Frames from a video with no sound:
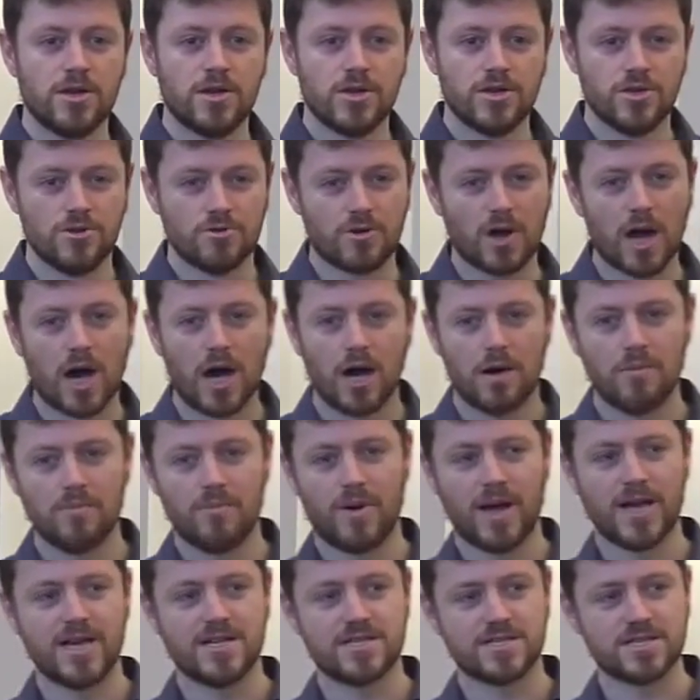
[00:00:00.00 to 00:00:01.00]
you can't
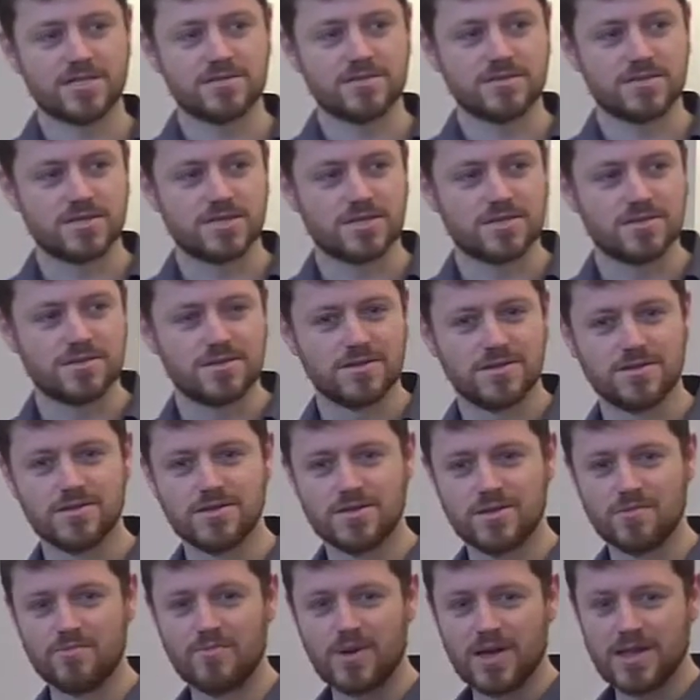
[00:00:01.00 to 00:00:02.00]
patent
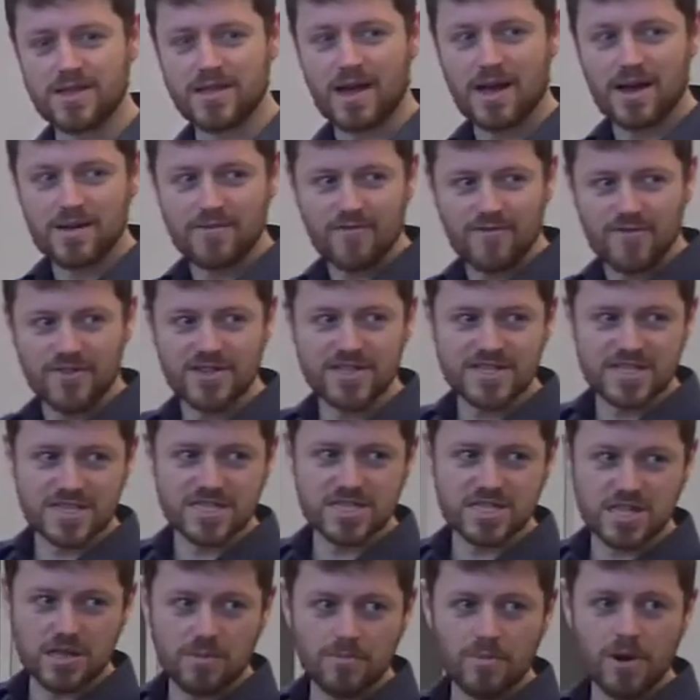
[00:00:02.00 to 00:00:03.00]
the bit that fits
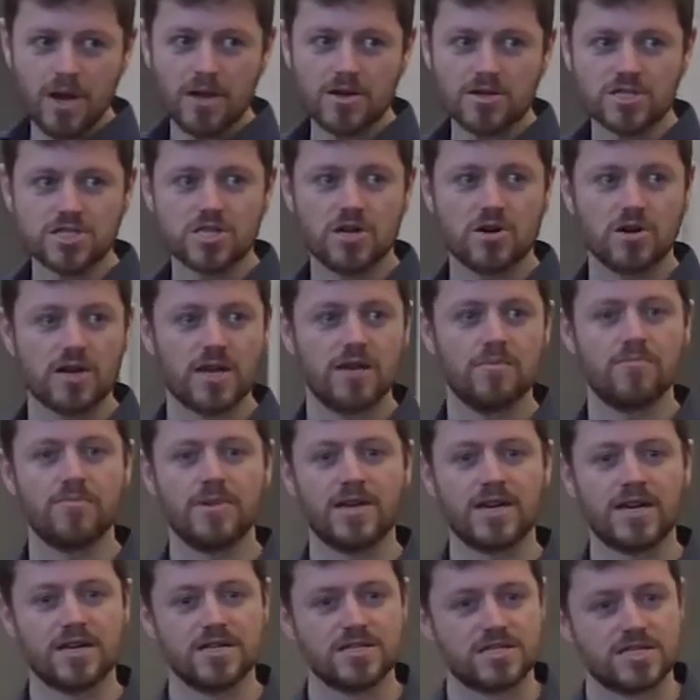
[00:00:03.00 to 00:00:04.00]
into the plug socket
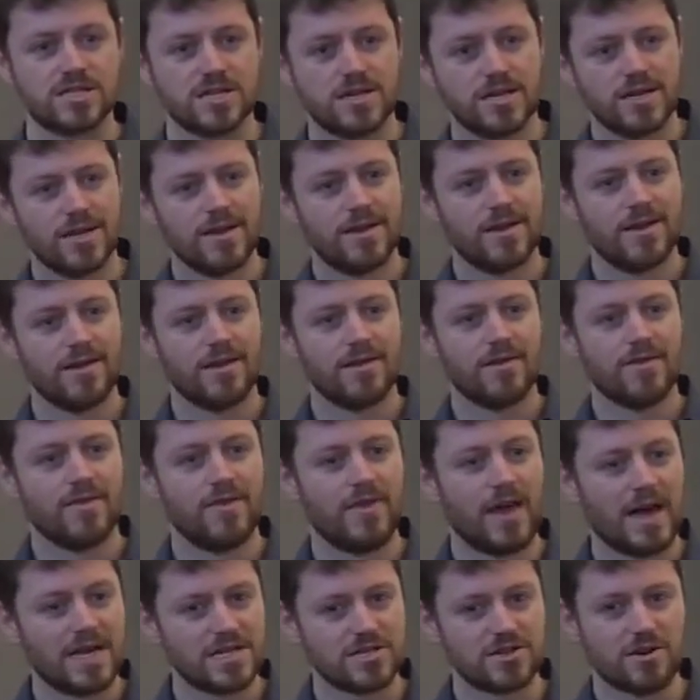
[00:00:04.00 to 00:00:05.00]
because
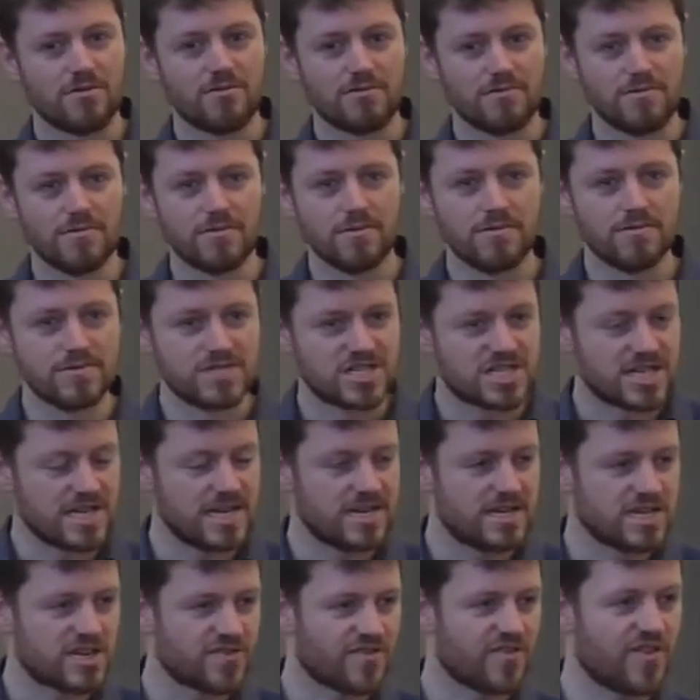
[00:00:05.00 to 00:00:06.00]
that's not
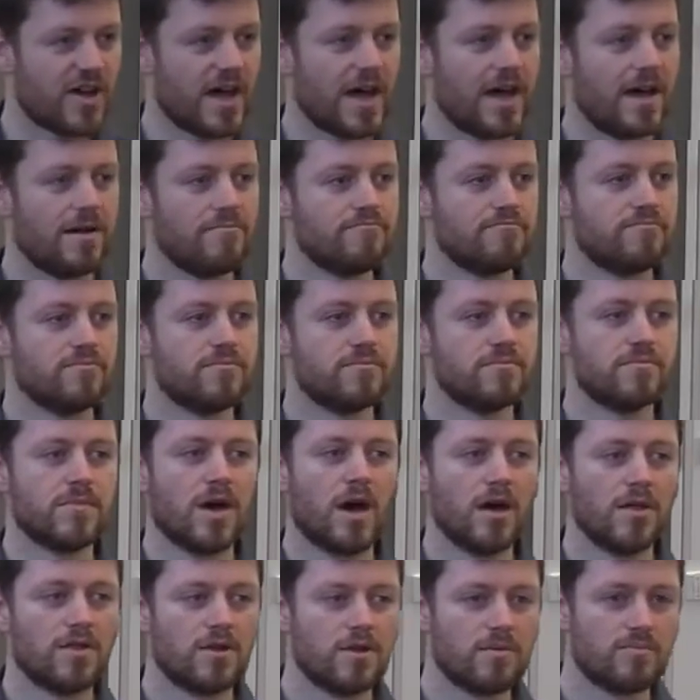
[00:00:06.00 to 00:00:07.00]
seen as fair.
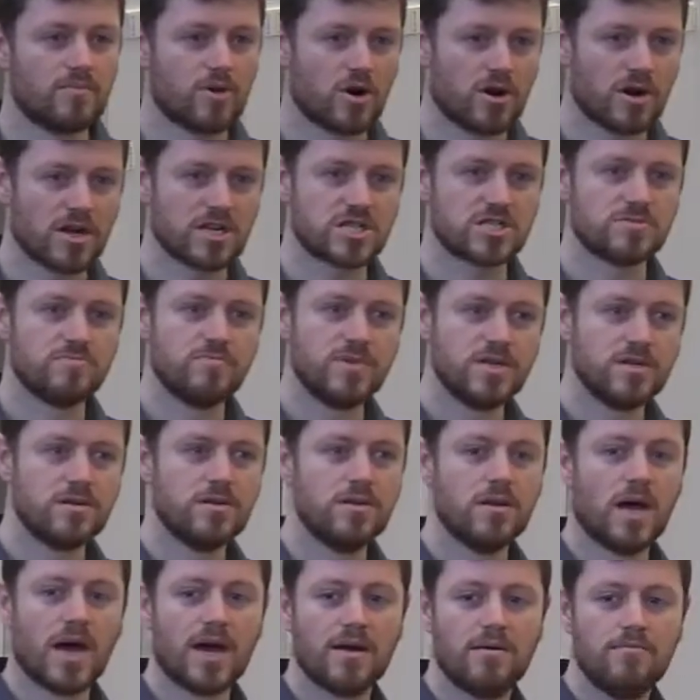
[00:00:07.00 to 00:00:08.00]
Other products
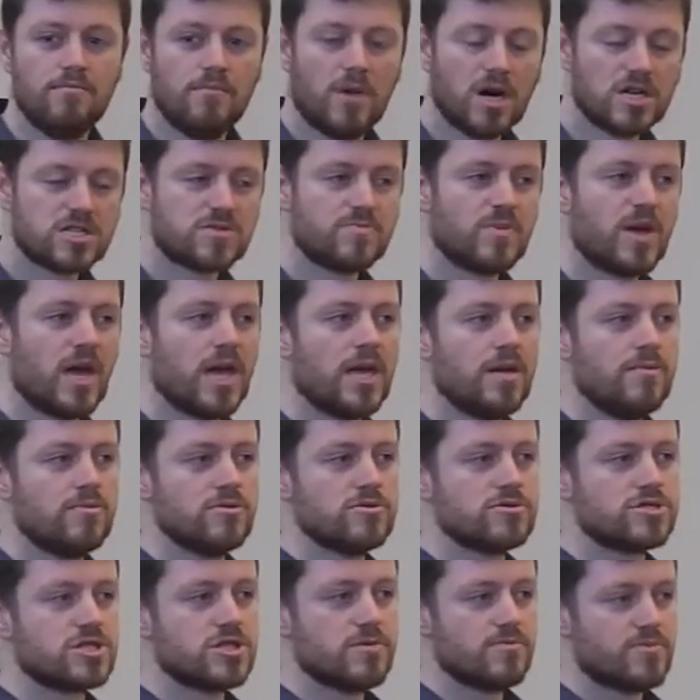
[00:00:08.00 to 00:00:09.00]
must be
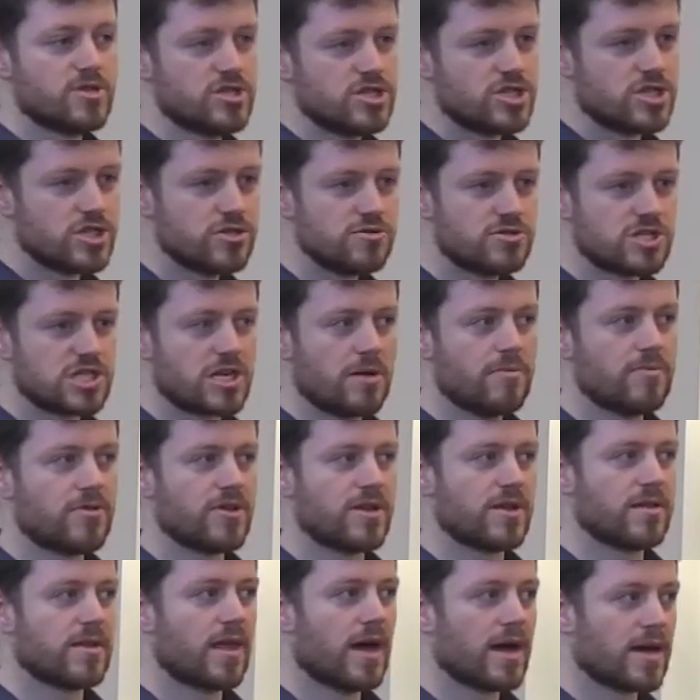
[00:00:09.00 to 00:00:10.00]
able to produce
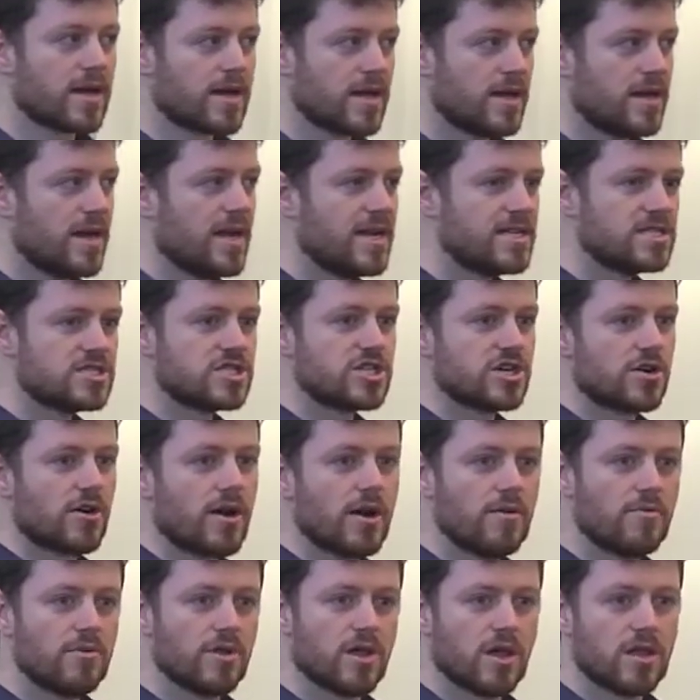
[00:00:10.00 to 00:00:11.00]
something that can
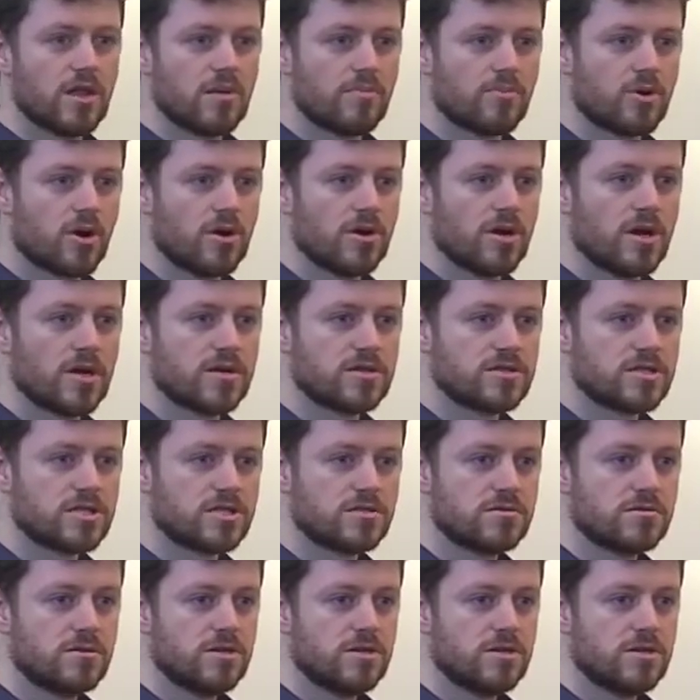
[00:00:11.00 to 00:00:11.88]
integrate with other products.